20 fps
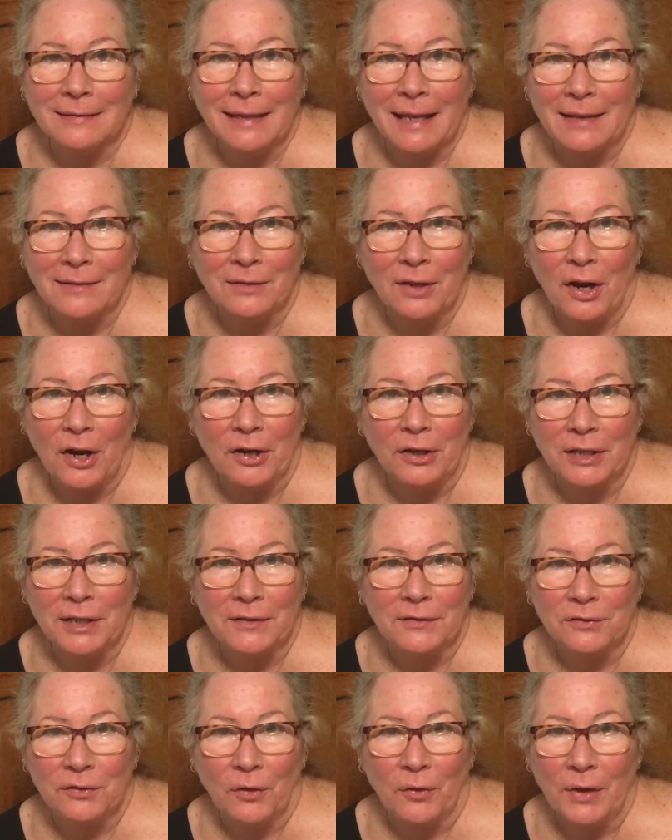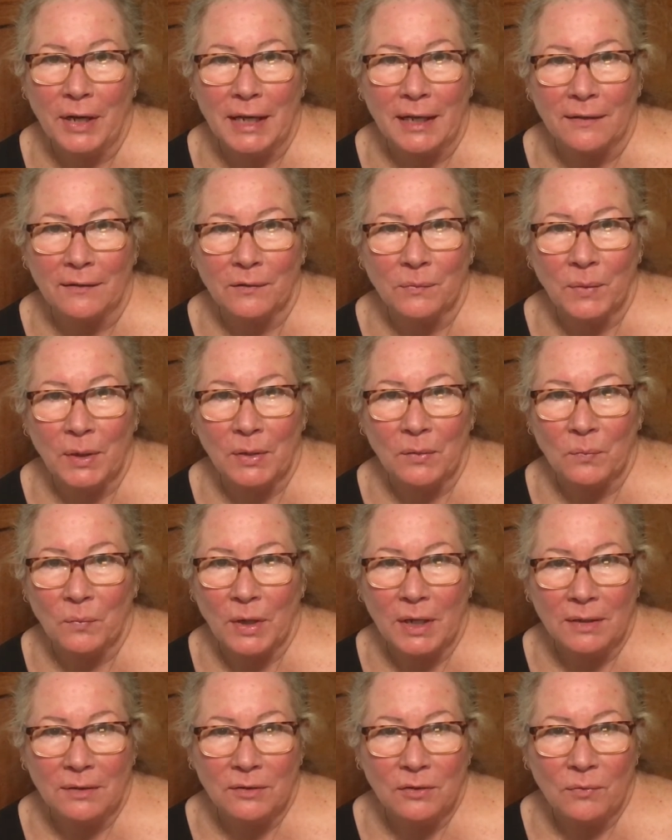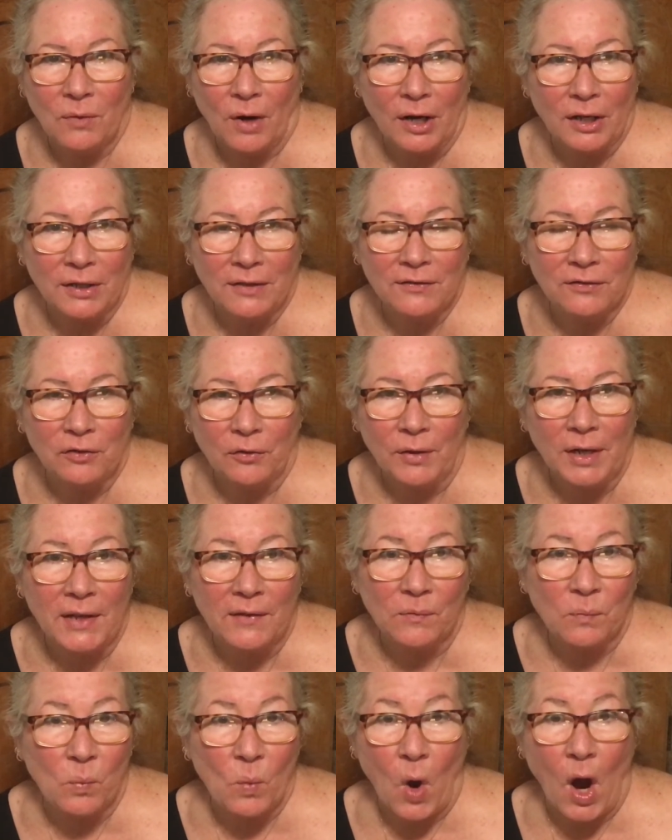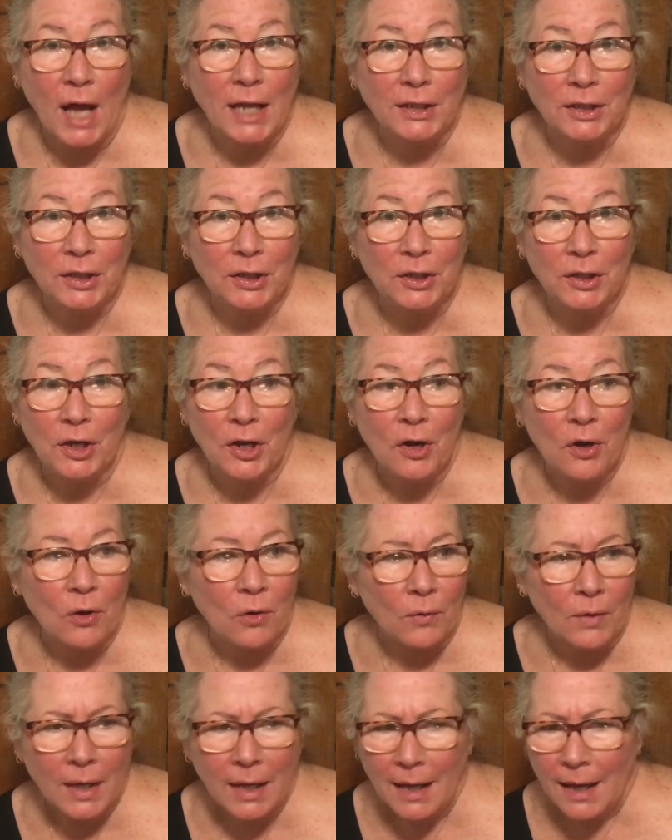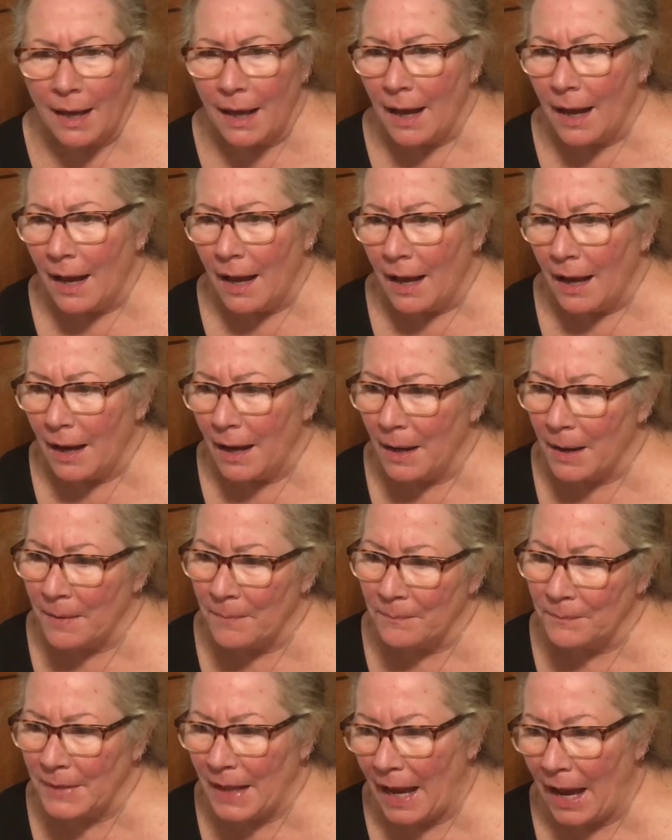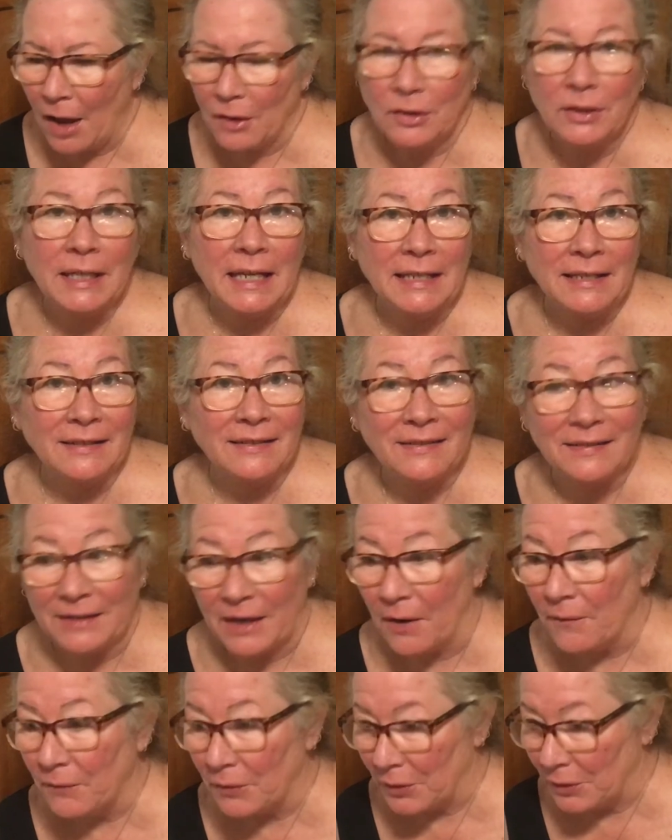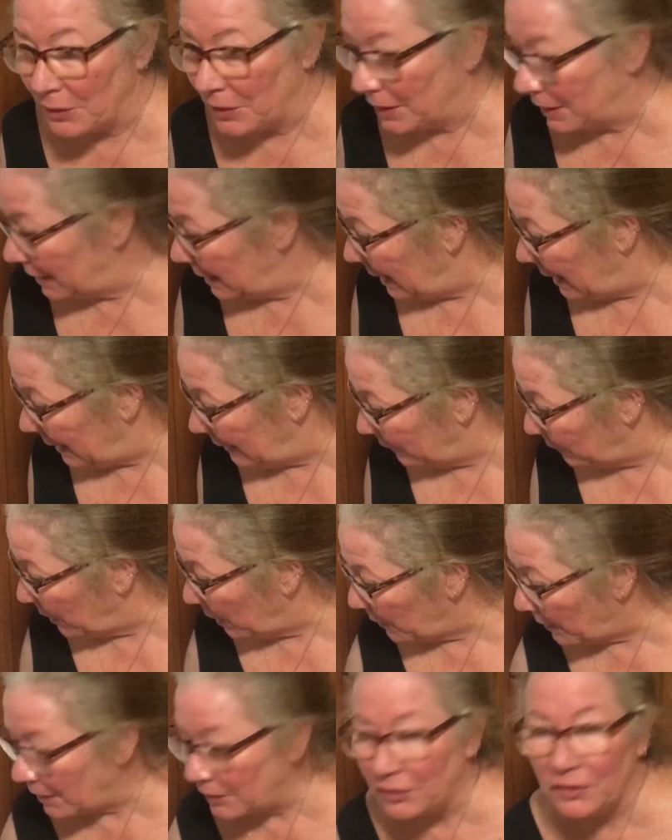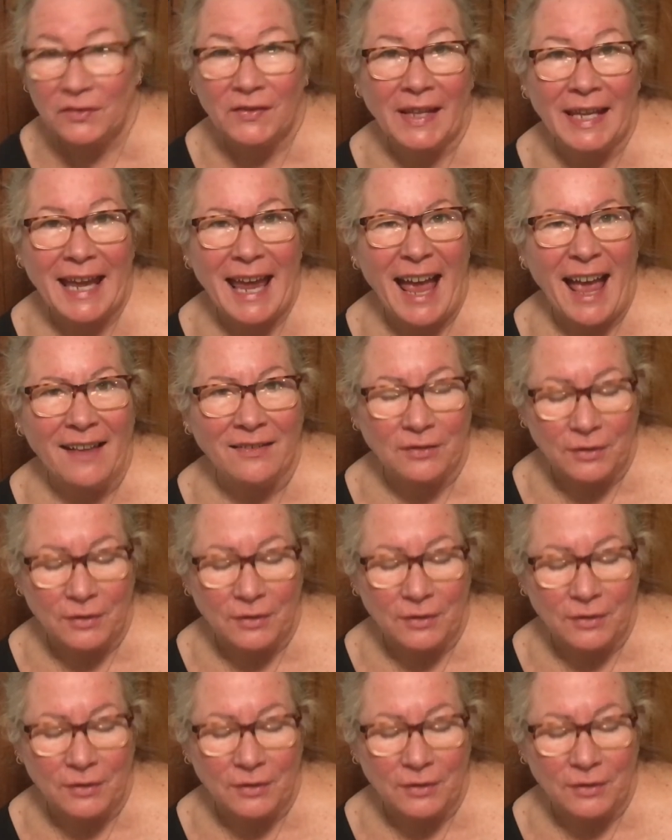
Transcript: as art historians? What do art historians want to know? How do they discover the things? What questions do they ask to